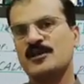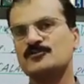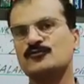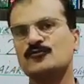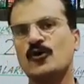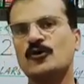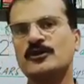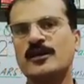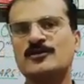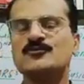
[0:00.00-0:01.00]
As you
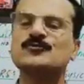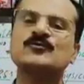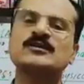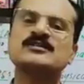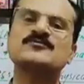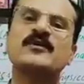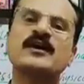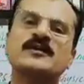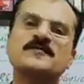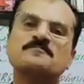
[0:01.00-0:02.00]
know that tool is
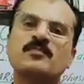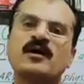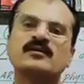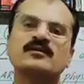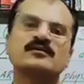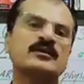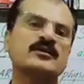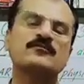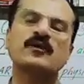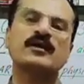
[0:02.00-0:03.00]
very important
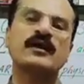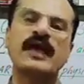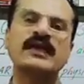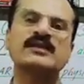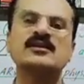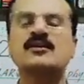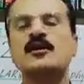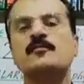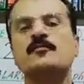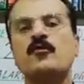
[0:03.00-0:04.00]
thing for any
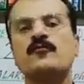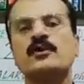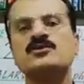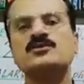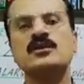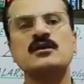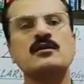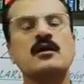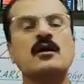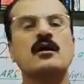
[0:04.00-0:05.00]

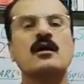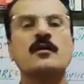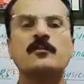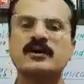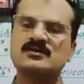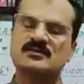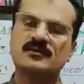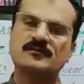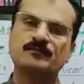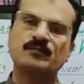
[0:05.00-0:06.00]
professional
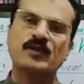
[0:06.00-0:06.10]
person.